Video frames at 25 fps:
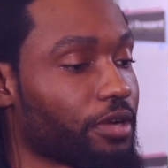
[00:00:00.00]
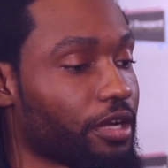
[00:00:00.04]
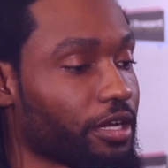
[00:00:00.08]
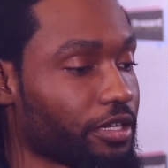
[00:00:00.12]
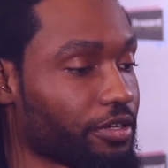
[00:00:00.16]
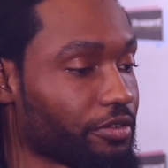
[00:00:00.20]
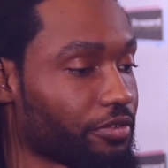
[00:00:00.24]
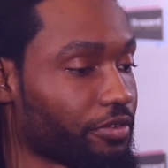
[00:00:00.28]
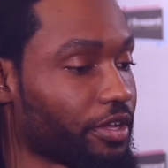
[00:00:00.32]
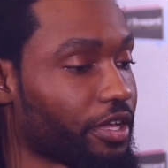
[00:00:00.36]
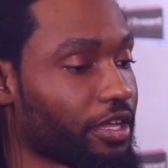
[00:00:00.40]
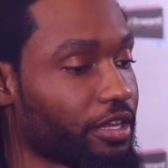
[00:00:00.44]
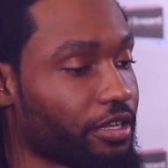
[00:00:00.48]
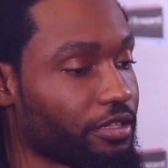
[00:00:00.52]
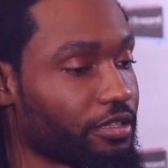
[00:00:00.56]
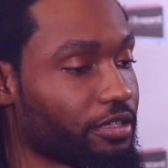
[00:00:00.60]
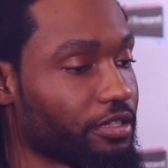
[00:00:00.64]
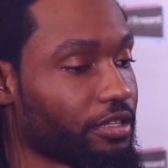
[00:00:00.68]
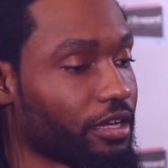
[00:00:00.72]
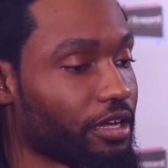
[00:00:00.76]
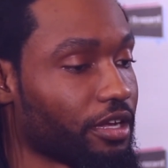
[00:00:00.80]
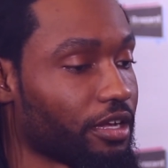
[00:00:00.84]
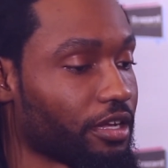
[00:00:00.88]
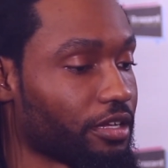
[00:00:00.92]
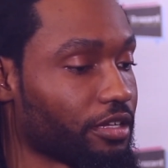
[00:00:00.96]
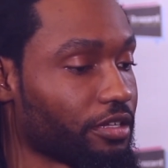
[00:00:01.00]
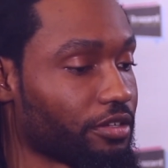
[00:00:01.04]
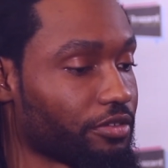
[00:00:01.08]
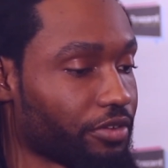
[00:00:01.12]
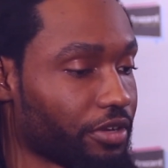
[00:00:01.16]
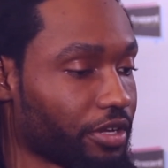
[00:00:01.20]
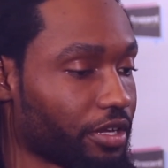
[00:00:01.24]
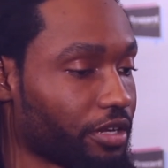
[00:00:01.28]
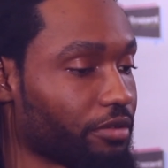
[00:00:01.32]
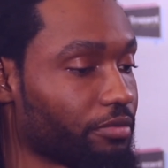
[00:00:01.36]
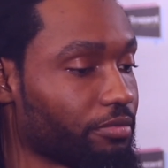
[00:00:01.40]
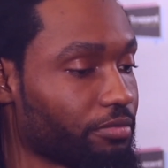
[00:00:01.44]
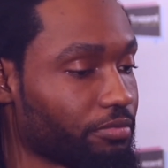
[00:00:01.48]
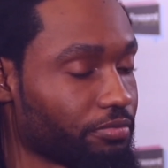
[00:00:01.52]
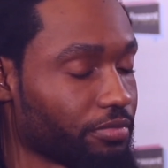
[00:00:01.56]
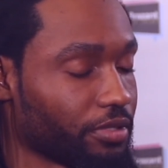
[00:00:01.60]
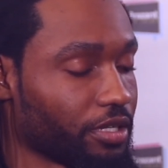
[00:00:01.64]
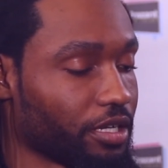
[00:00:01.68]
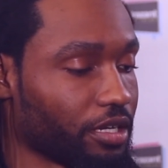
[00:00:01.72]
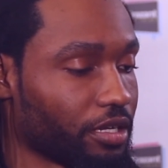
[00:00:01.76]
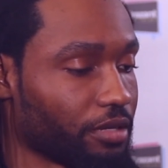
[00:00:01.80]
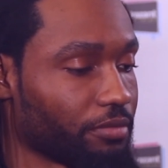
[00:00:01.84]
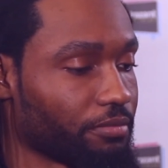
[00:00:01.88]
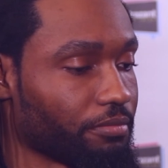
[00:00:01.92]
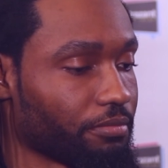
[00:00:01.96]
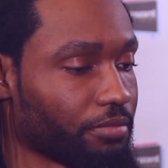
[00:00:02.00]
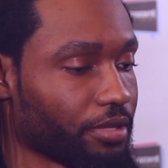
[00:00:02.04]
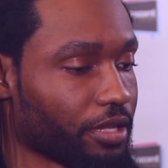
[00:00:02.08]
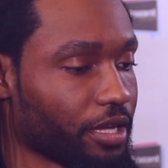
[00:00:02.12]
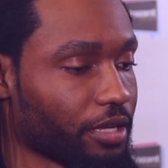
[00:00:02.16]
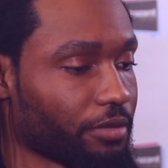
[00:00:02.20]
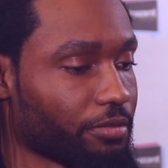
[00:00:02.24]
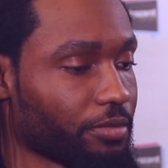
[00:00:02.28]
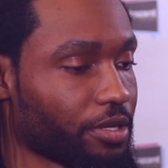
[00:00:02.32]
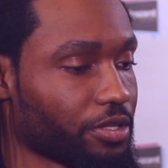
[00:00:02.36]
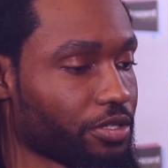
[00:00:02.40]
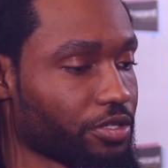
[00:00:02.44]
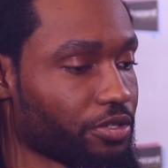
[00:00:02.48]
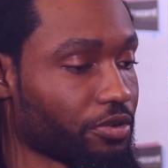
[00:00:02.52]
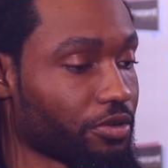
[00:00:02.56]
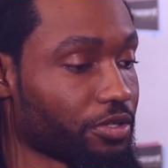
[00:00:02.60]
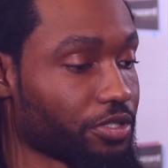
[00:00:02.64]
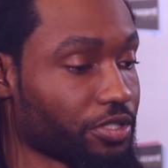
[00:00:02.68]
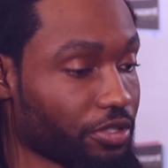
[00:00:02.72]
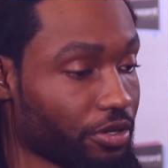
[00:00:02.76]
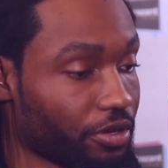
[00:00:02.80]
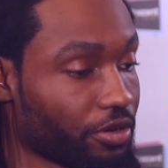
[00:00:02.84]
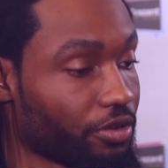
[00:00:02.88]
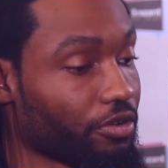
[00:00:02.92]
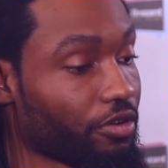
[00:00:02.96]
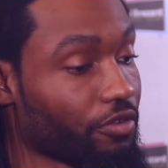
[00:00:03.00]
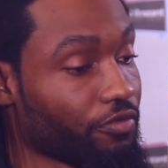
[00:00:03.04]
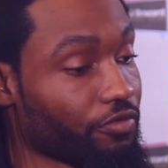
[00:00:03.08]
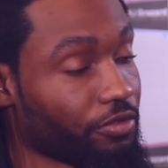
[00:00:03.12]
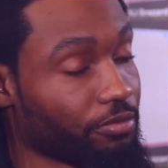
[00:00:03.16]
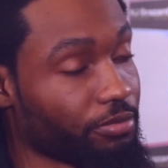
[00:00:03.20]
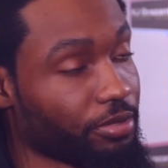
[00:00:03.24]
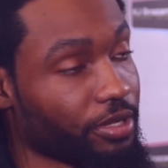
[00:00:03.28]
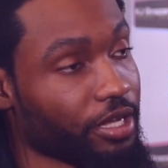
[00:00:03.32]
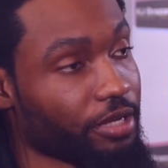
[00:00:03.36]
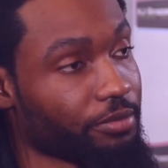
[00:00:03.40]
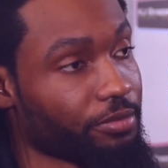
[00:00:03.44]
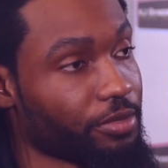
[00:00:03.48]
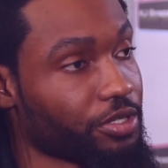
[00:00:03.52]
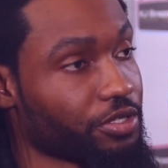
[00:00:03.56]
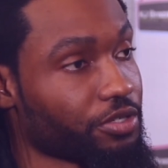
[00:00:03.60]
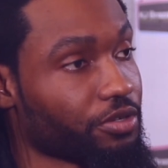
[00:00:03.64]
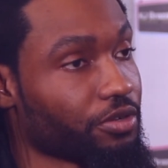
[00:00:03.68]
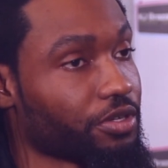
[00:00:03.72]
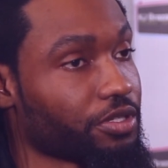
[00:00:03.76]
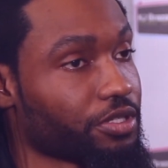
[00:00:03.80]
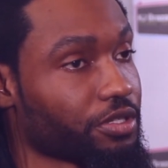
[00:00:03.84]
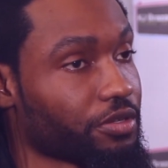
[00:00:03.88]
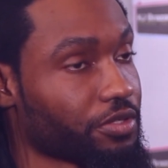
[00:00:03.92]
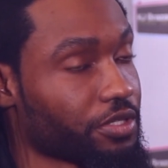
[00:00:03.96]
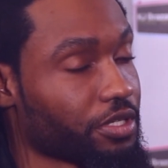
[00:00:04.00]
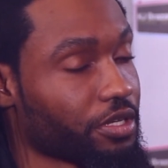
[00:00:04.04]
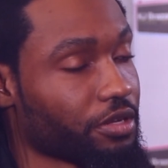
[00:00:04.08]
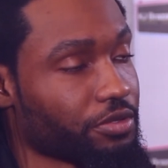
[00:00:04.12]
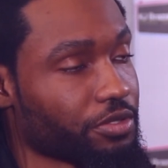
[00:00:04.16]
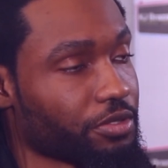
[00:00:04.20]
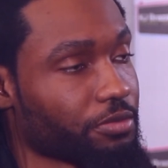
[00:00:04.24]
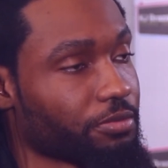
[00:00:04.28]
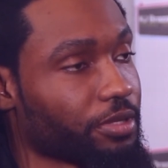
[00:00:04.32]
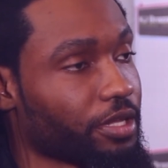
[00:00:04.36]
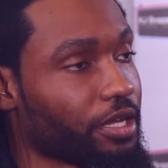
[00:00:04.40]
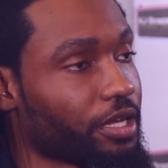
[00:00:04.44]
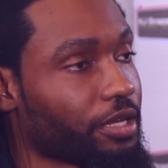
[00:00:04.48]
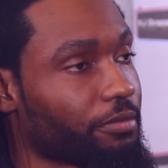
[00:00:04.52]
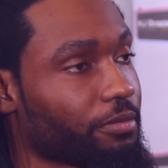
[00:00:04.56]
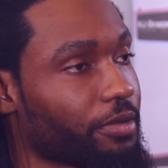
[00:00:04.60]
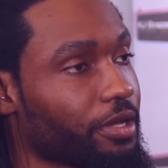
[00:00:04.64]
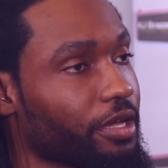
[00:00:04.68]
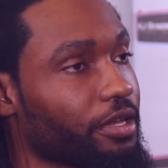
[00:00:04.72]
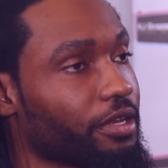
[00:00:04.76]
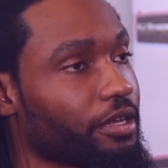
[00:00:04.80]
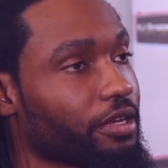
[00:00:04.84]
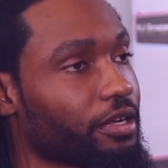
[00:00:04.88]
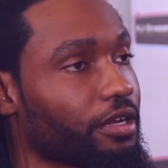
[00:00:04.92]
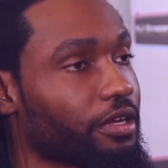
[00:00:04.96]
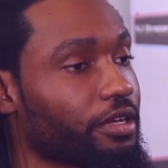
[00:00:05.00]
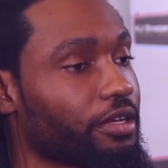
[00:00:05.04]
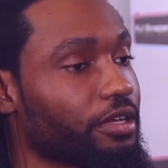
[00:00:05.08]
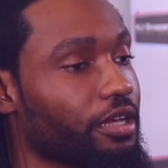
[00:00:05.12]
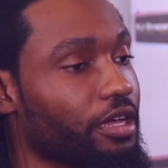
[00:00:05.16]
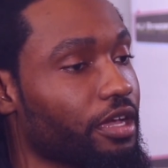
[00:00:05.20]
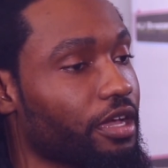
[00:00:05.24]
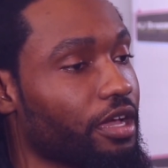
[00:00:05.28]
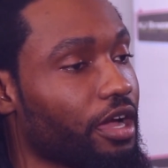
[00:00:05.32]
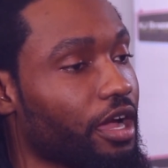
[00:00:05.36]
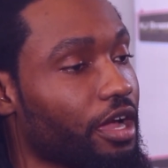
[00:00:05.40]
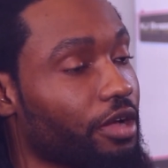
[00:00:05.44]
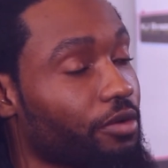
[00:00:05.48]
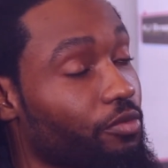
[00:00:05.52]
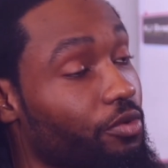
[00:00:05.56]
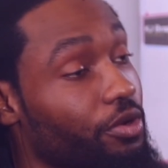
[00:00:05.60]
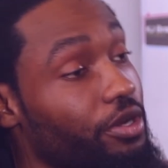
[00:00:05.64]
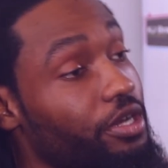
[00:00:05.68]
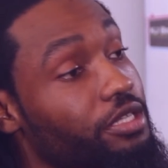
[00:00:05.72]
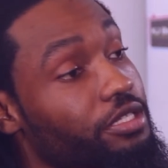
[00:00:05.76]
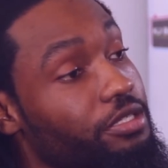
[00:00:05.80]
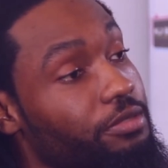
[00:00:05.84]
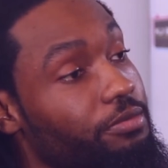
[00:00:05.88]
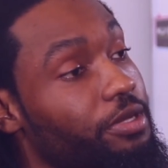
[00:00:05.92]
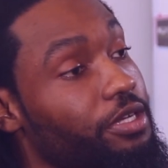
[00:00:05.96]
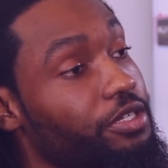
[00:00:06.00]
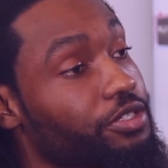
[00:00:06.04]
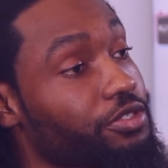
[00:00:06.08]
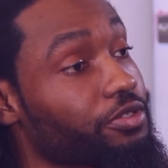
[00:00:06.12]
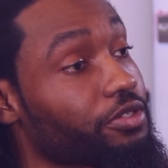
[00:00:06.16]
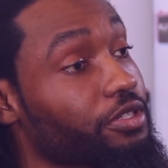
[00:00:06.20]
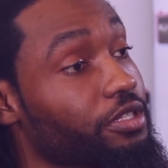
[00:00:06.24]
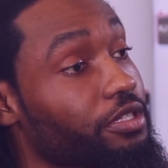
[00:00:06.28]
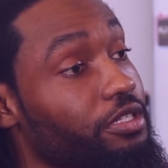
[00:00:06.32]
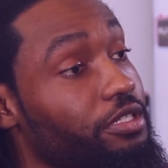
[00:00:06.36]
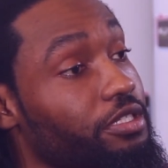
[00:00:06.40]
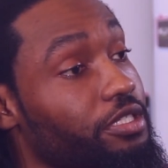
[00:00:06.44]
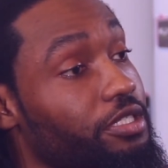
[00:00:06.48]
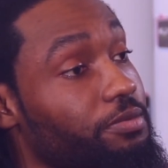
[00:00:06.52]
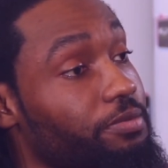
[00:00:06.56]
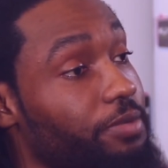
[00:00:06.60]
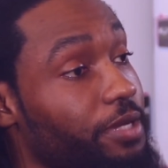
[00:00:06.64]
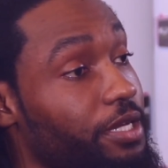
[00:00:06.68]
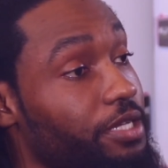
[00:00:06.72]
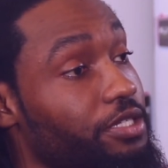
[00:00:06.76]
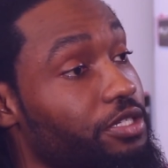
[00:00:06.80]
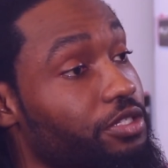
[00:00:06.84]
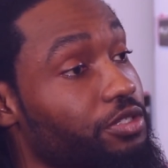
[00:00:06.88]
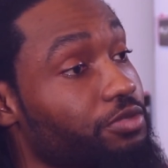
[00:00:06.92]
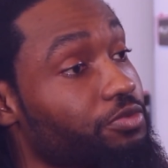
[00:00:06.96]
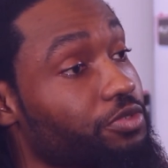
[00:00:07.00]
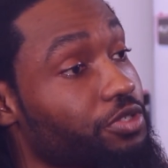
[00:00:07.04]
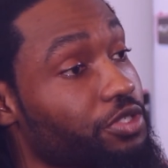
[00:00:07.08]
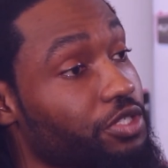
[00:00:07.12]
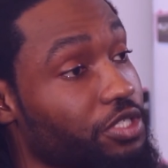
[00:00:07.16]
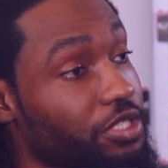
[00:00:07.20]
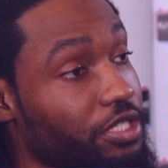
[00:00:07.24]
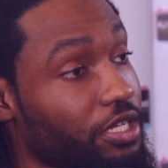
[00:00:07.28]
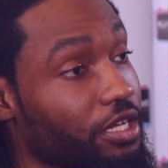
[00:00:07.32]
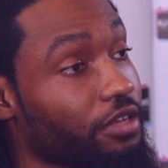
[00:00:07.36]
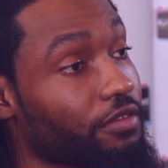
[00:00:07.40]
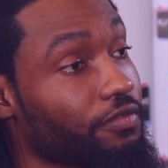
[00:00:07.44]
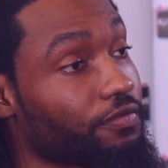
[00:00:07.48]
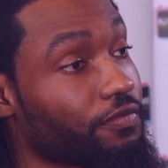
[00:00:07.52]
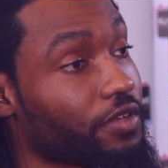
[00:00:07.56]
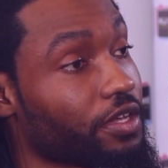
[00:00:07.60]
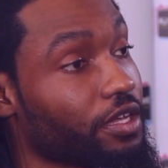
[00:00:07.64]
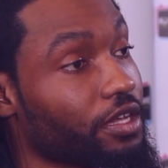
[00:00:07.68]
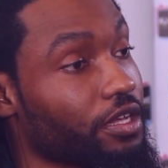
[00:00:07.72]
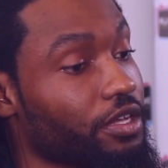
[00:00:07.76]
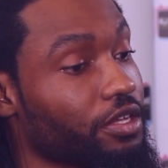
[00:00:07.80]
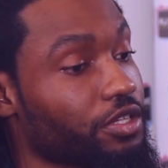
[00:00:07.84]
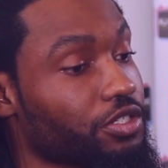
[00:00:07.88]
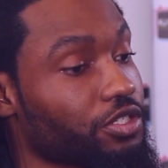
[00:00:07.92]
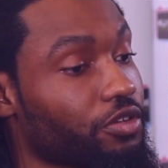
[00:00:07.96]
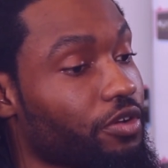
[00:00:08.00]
I created Black Men Talk. Started off with Black Men Talk because obviously I was a black man, and I wanted to make sure that the spaces were safe. Right.